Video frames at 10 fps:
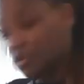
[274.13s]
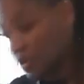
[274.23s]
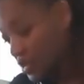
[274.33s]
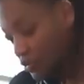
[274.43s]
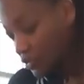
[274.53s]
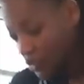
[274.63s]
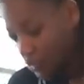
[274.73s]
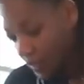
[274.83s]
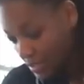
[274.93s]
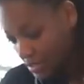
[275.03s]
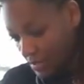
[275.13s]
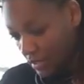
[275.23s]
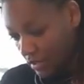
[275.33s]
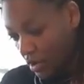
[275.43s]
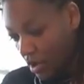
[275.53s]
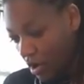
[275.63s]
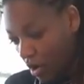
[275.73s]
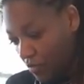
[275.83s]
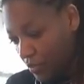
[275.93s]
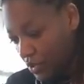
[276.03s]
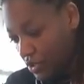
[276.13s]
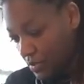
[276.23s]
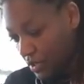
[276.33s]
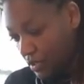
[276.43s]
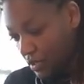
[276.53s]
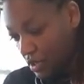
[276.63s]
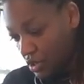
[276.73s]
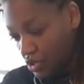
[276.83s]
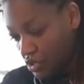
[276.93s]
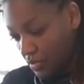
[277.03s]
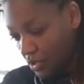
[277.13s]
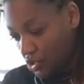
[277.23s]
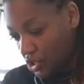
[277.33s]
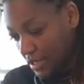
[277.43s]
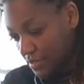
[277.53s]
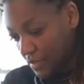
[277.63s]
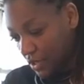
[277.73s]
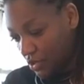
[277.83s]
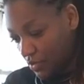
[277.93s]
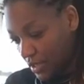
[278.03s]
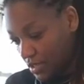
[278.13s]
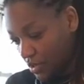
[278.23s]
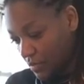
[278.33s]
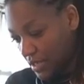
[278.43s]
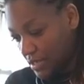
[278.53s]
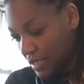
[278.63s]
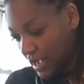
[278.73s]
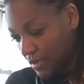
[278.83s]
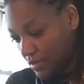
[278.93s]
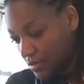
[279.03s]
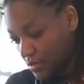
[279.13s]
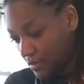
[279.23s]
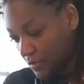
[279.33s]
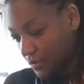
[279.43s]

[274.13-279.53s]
So it's 120 ml of buttermilk. So I'm going to change my units on my scales